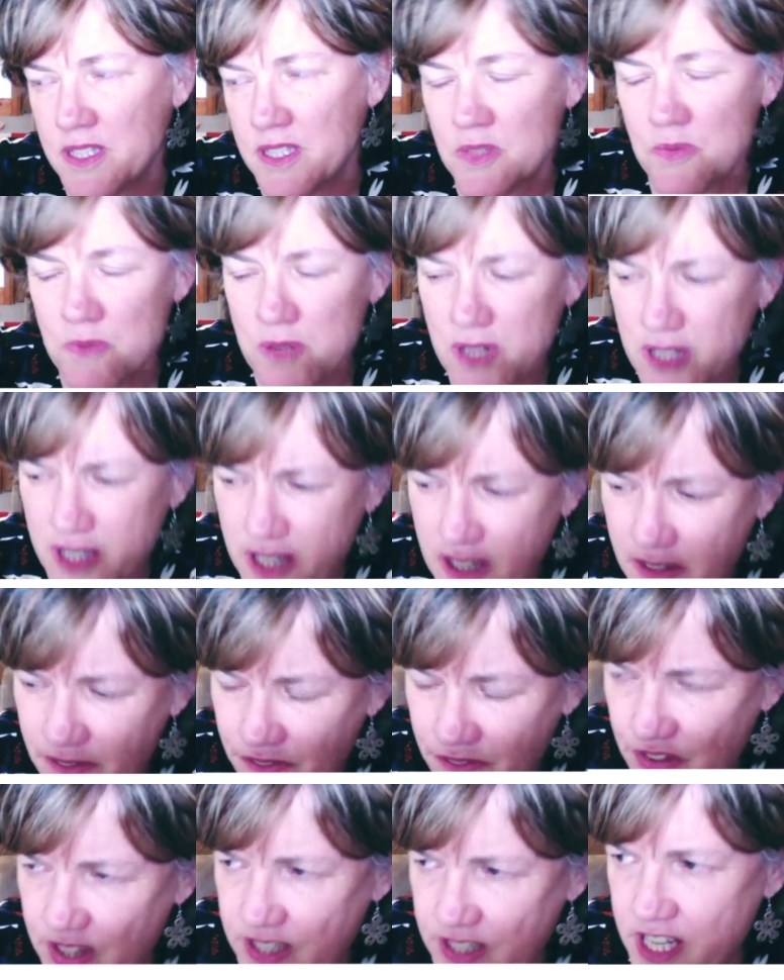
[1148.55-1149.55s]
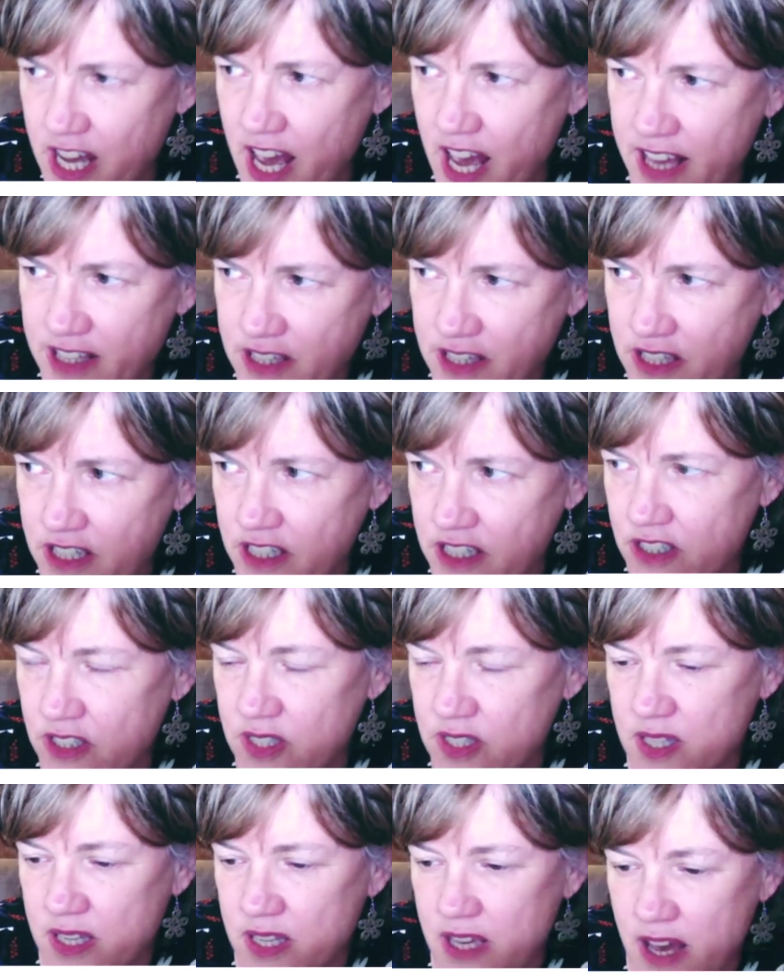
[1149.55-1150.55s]
It's really fantastic to
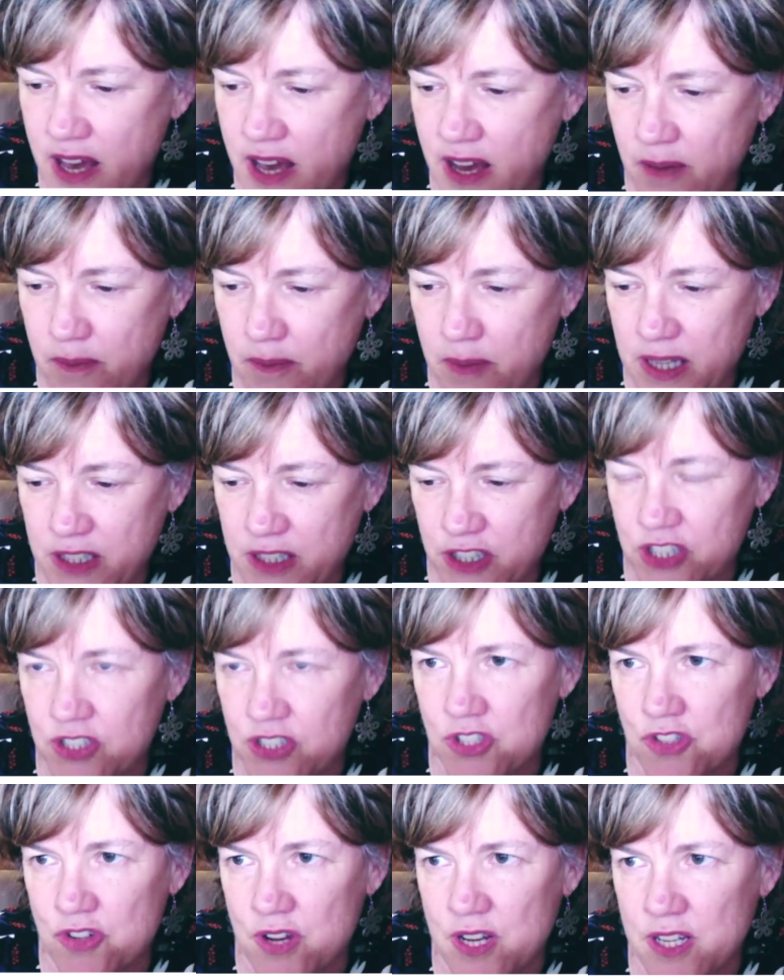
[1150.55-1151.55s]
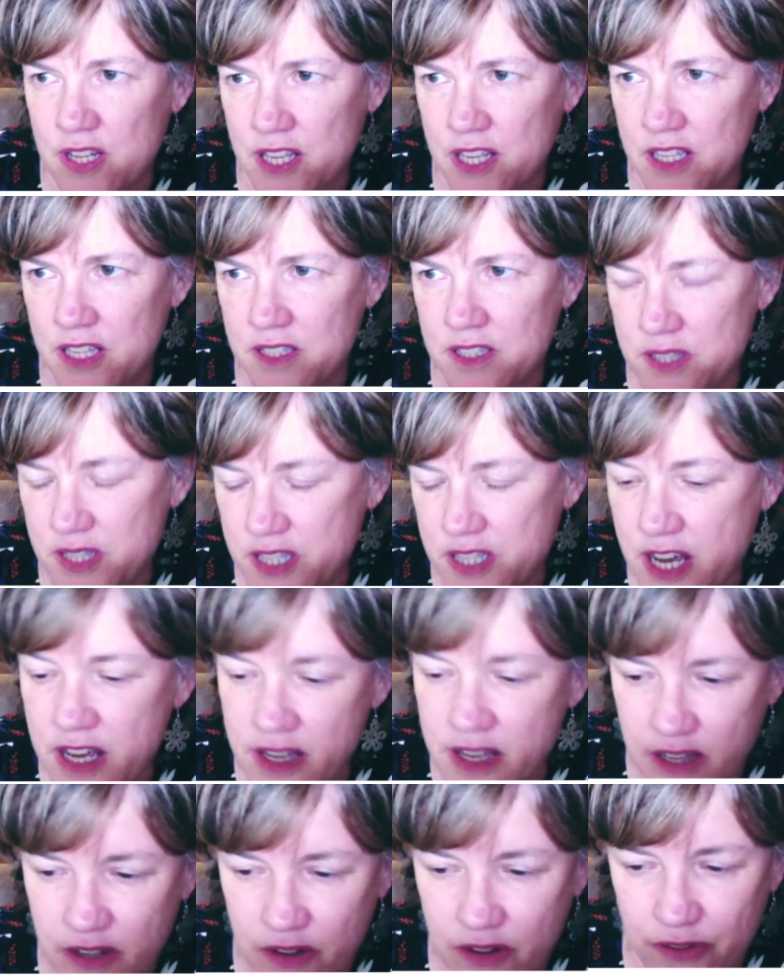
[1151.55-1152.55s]
see how much Australia is
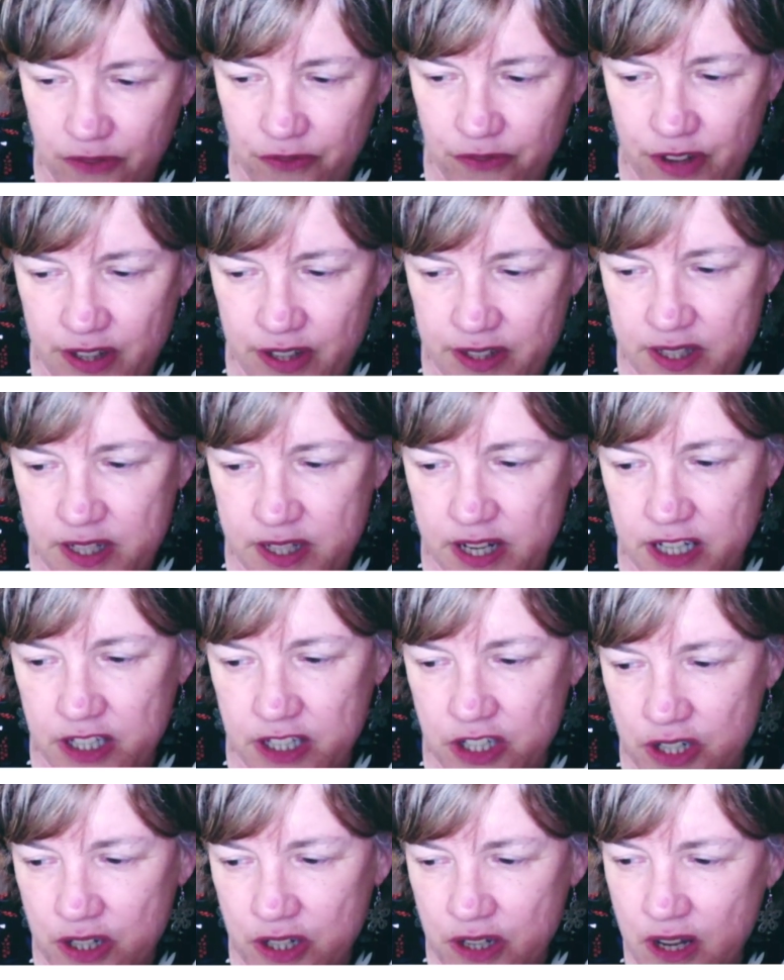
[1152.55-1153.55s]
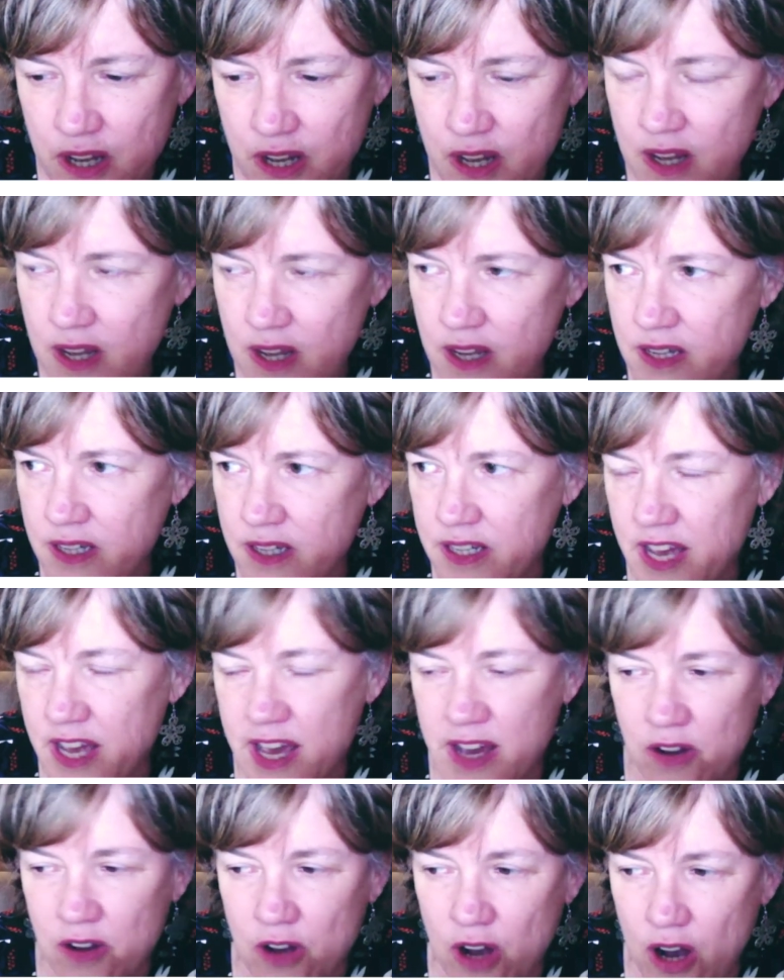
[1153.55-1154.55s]
taking on vaccination and
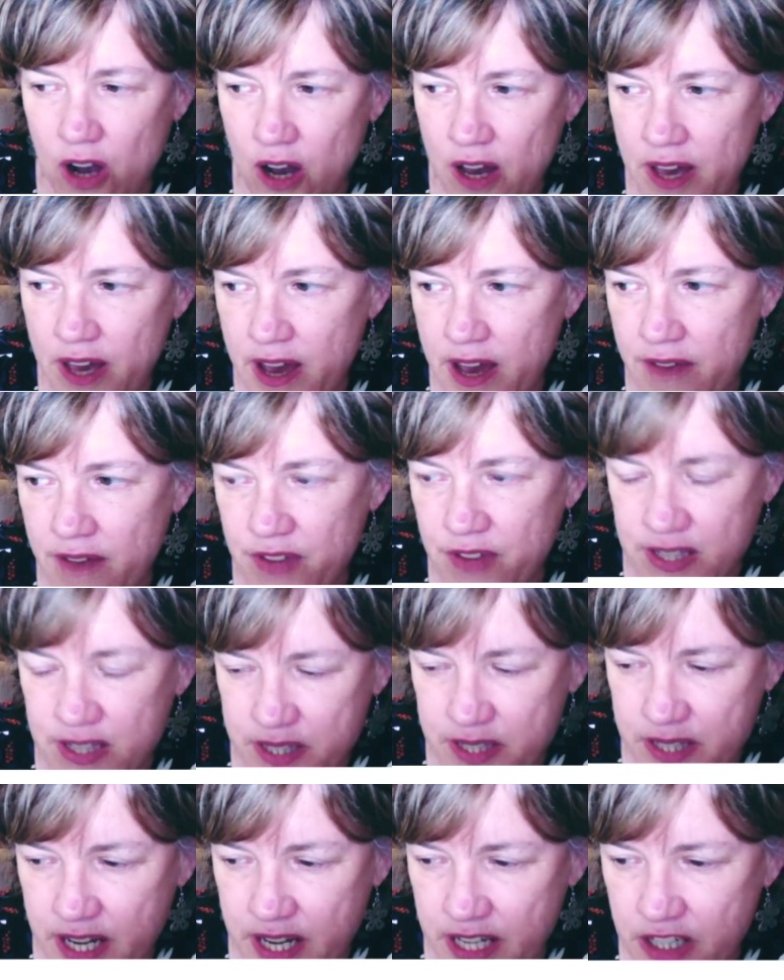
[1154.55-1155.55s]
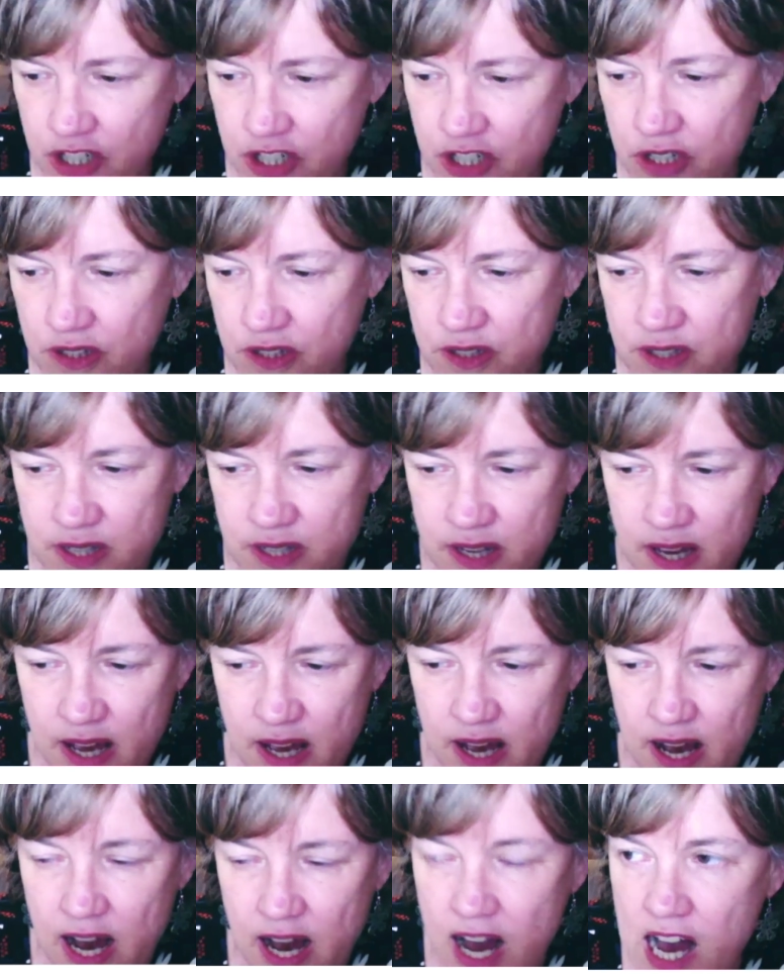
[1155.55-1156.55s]
how high our vaccinations
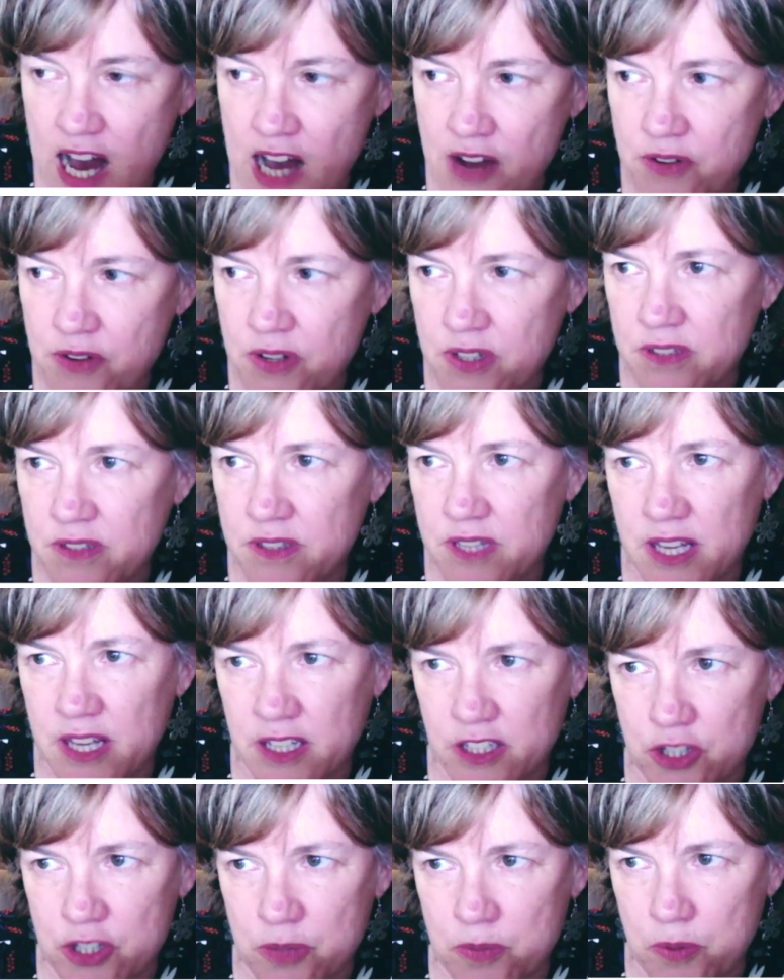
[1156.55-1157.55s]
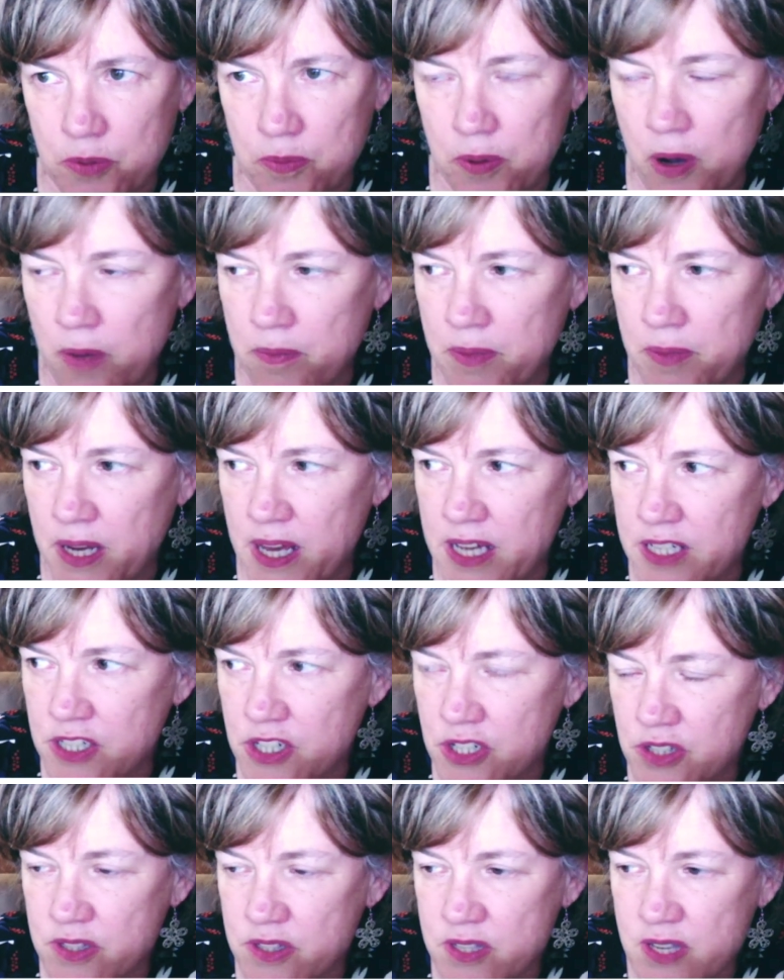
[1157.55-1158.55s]
are in eligible
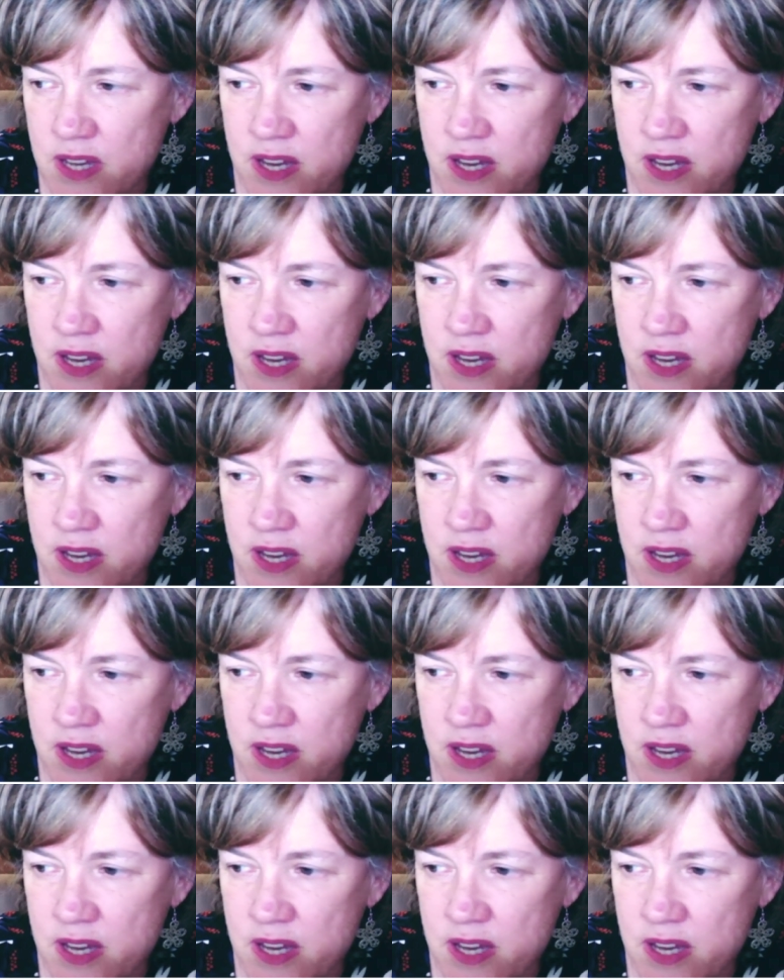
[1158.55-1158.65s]
populations.